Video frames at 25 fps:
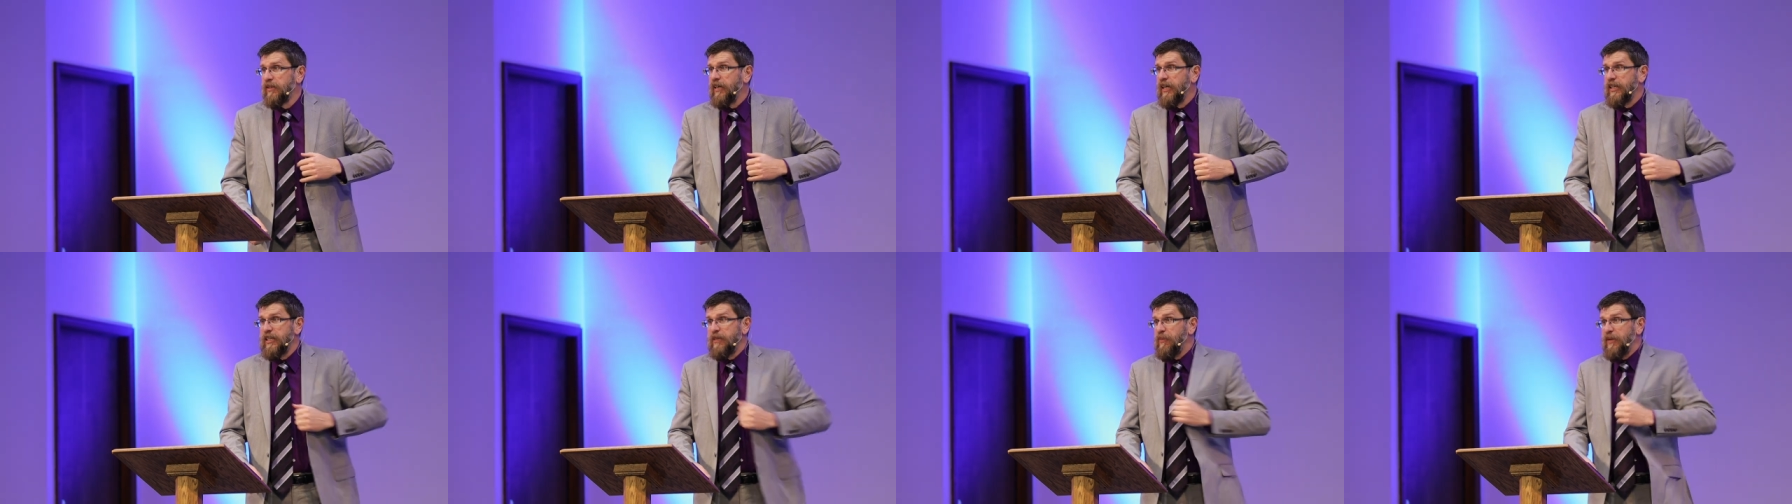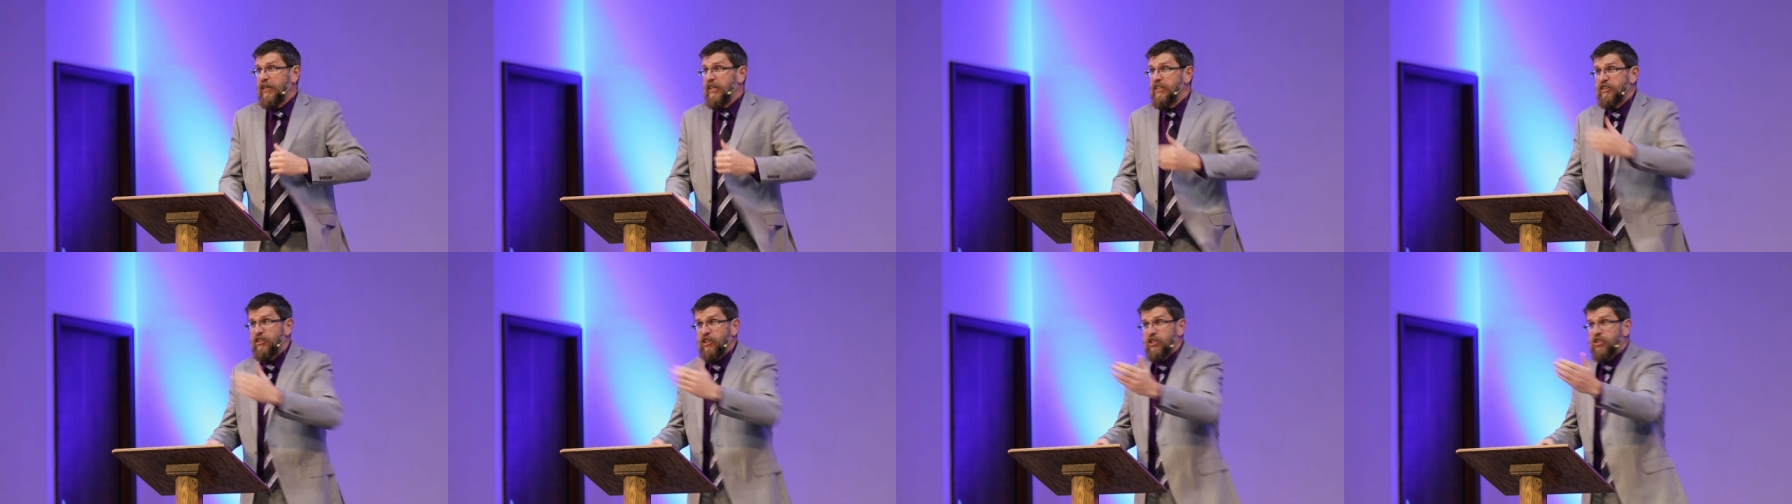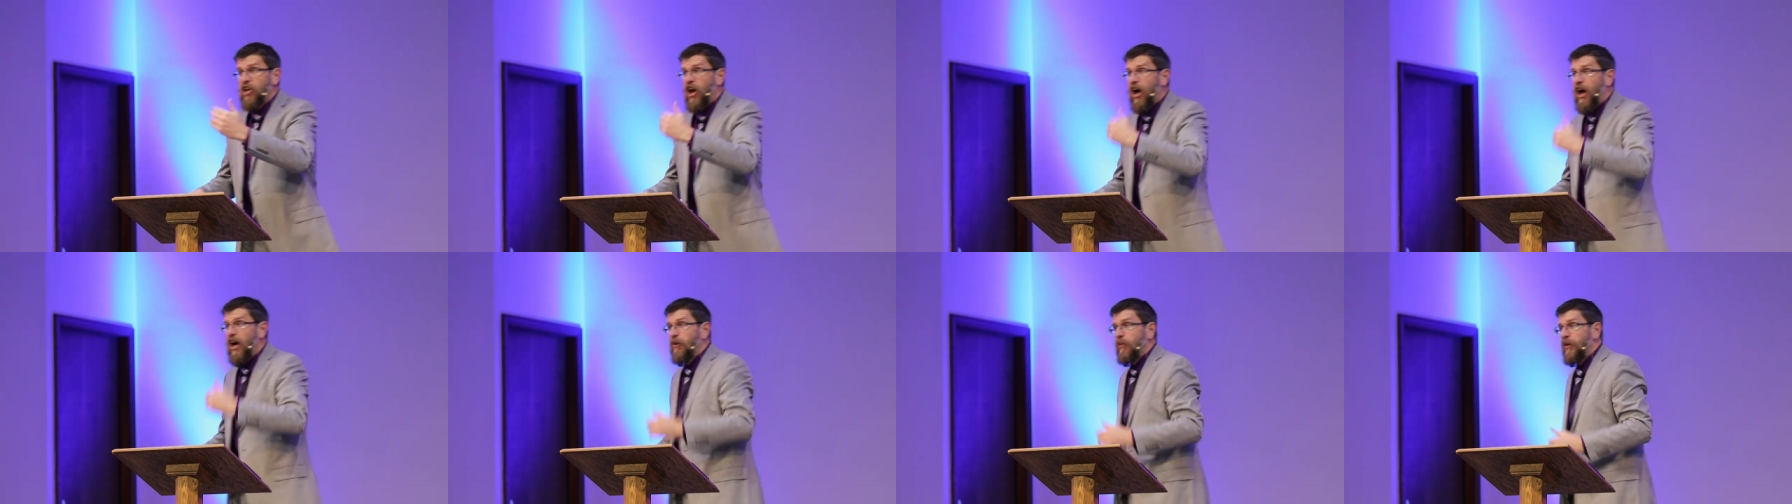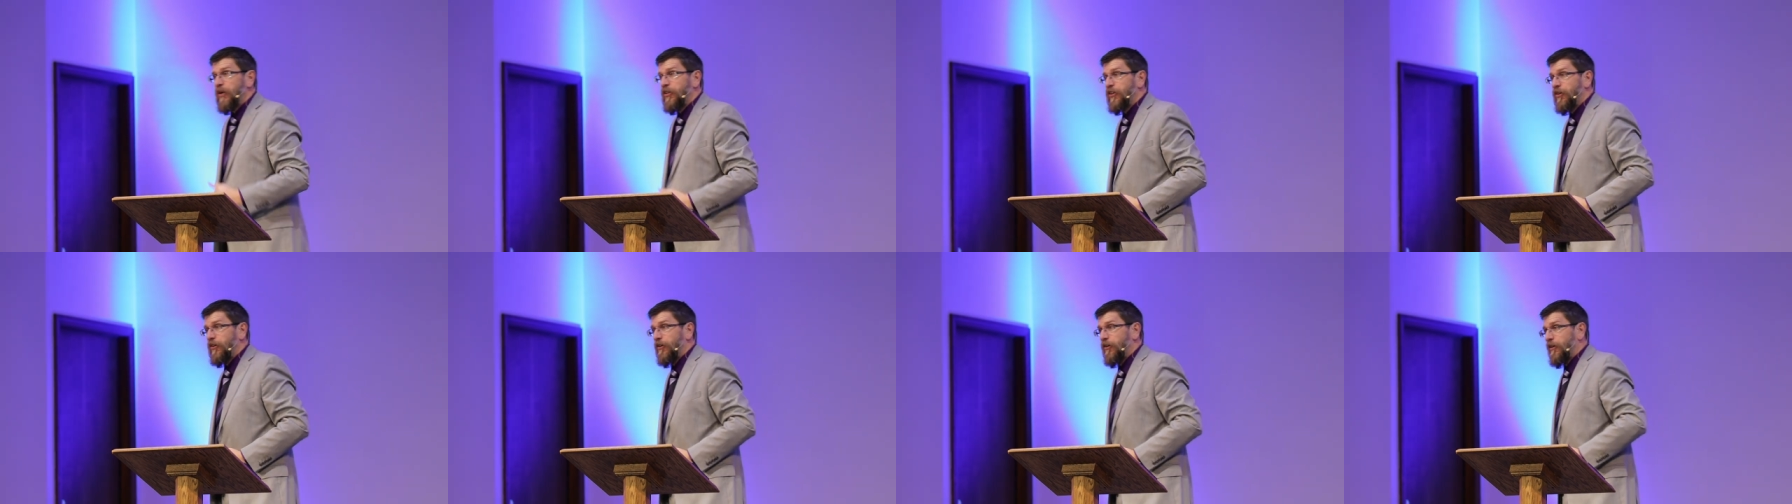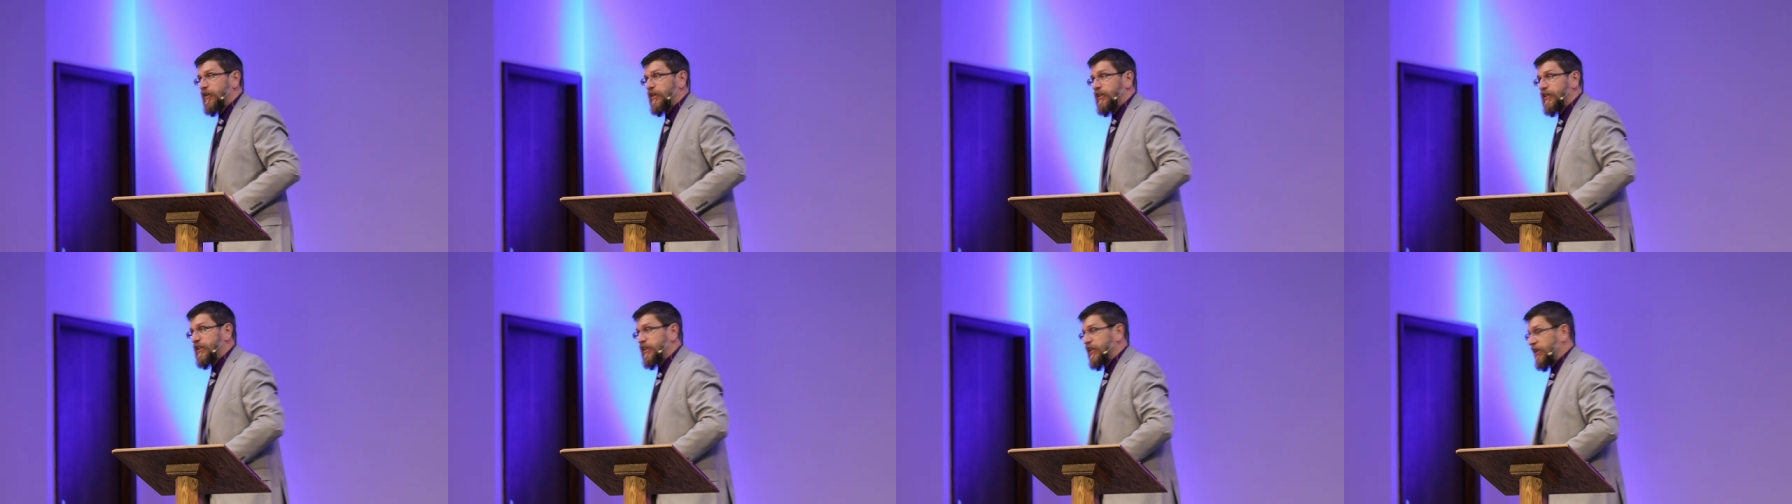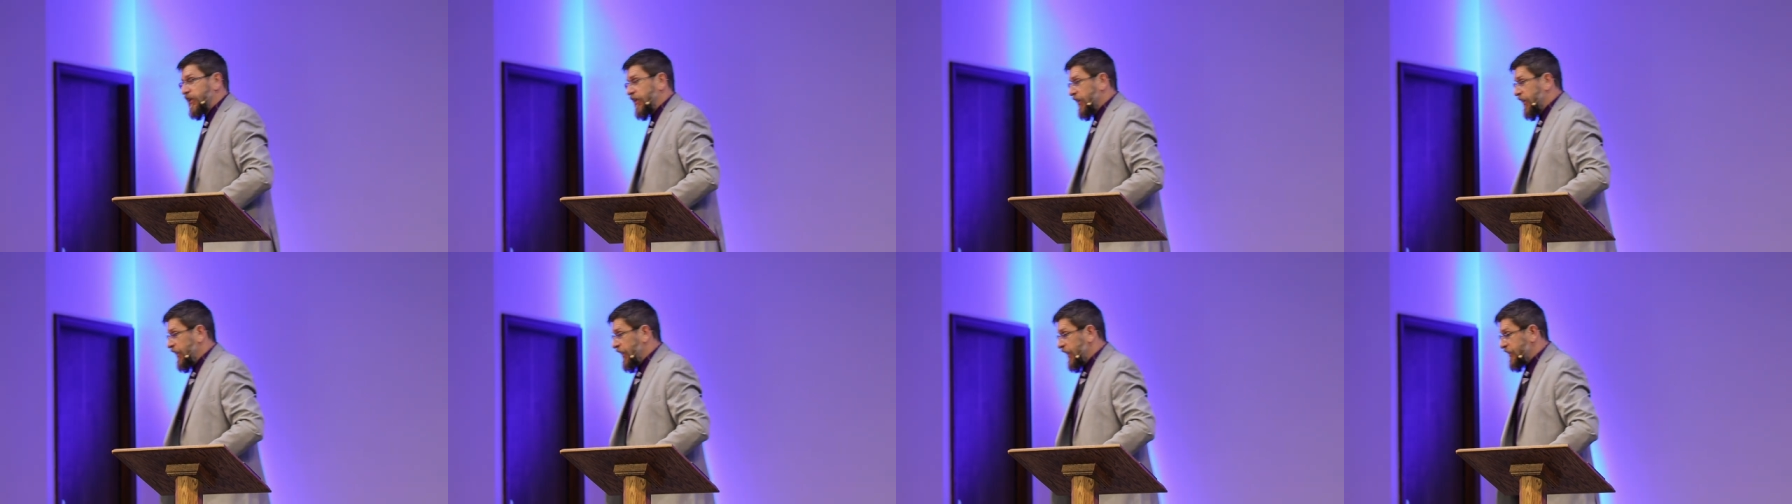And he begins to talk with her and,
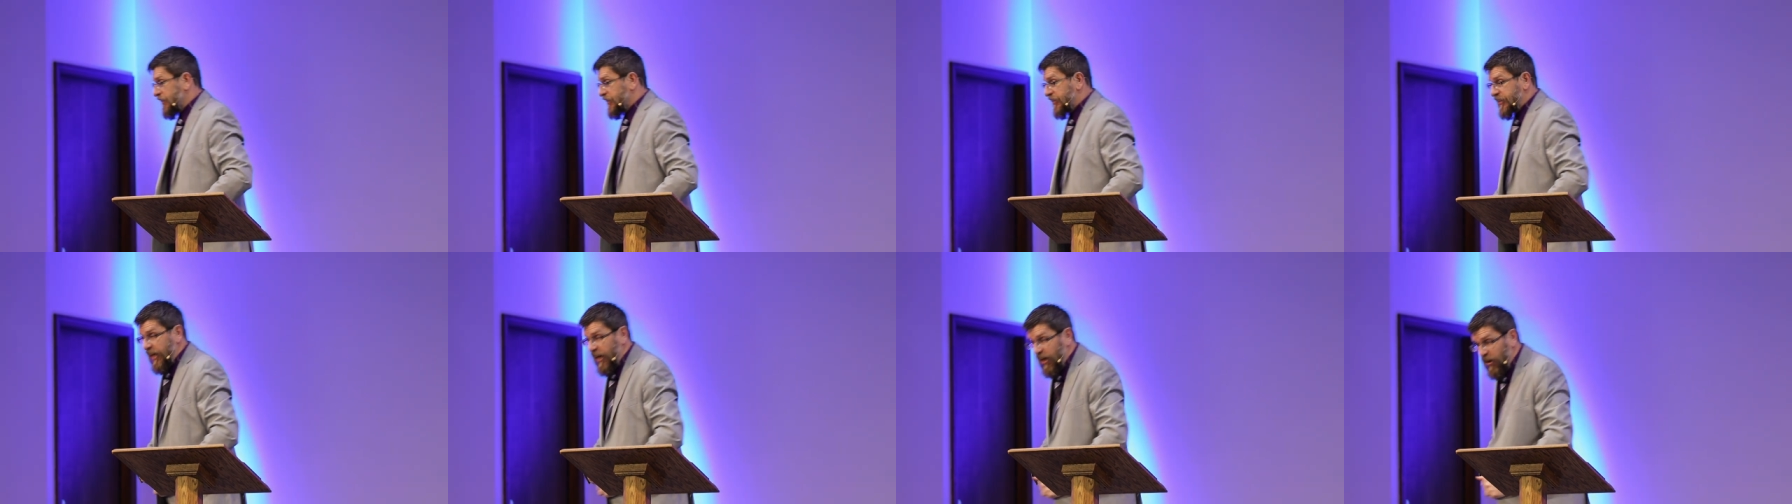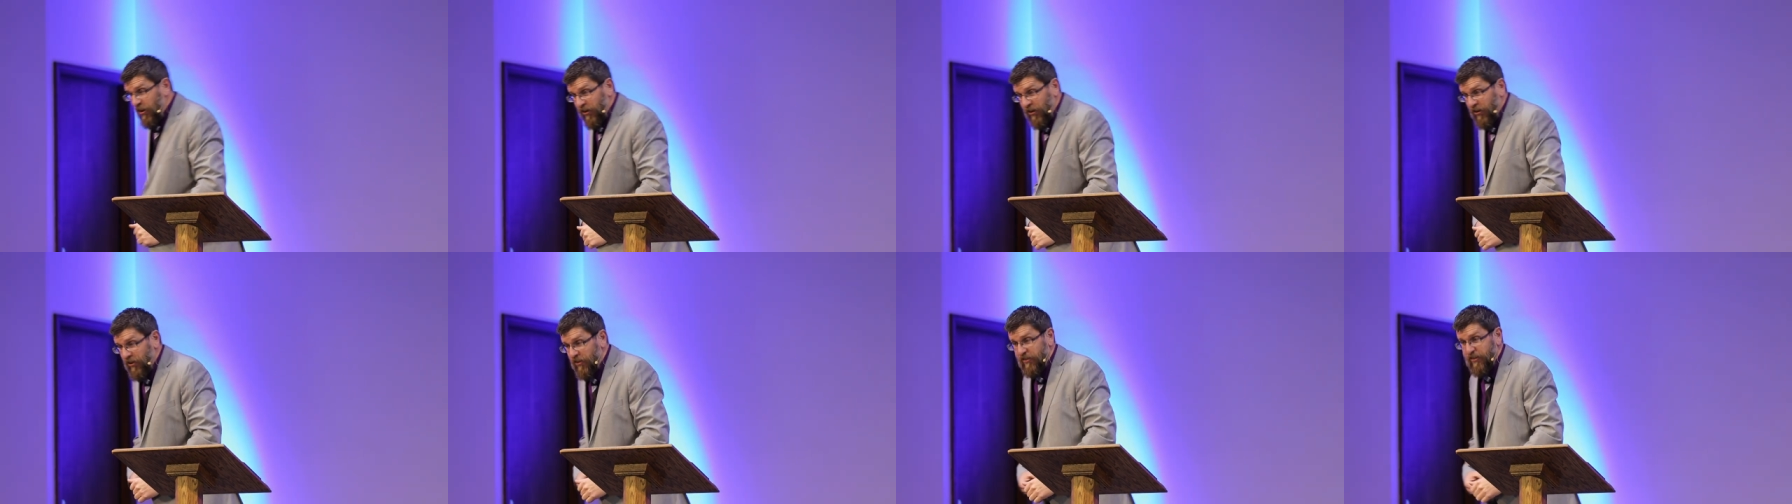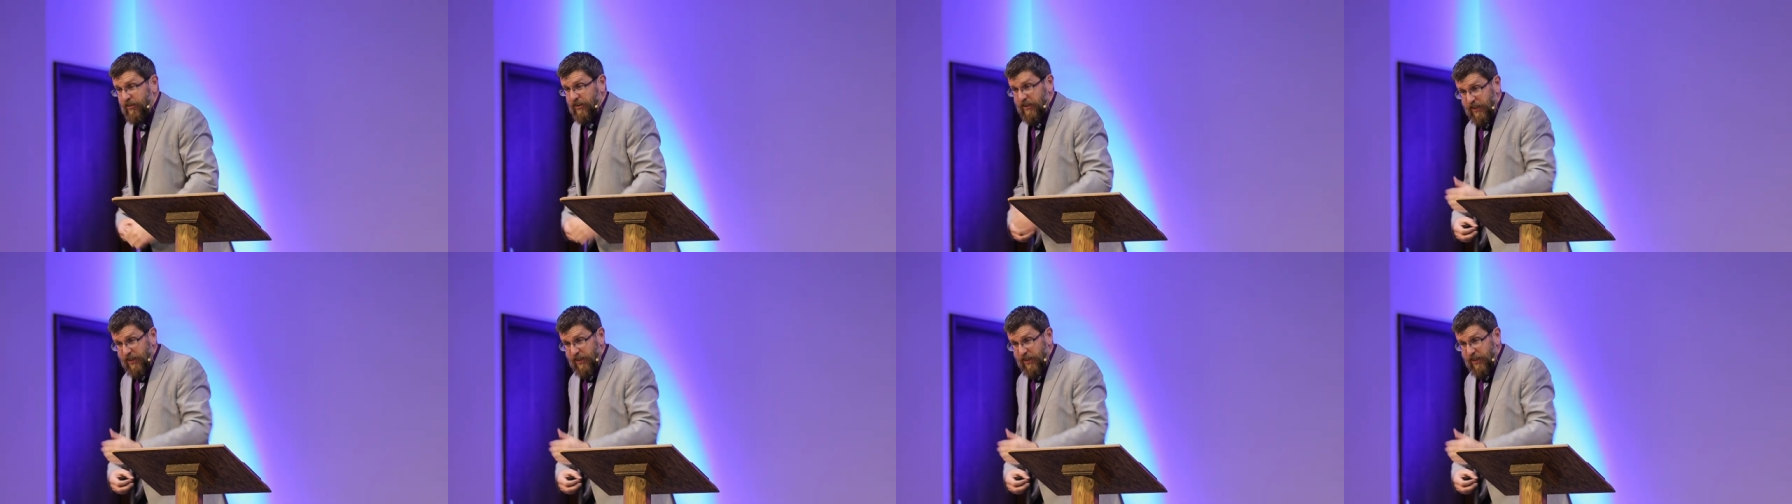and tell her,